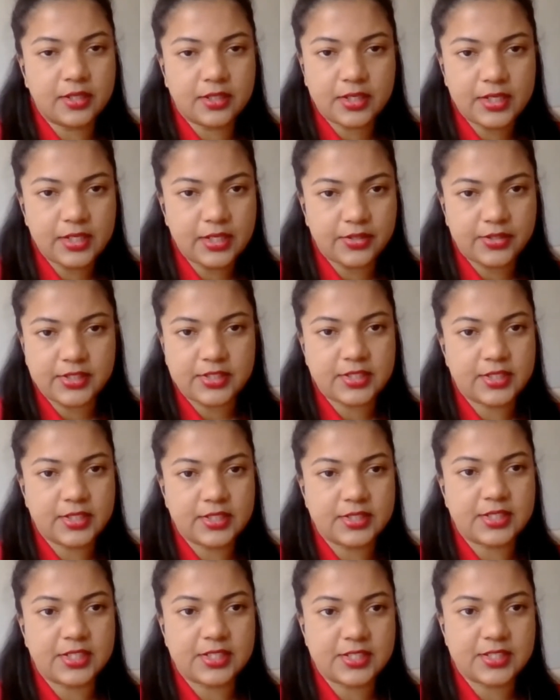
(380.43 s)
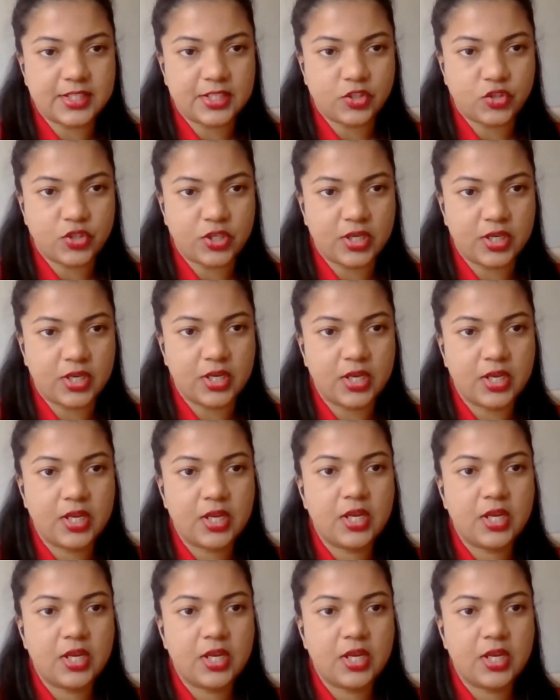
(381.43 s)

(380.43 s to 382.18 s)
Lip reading: clearances, etc.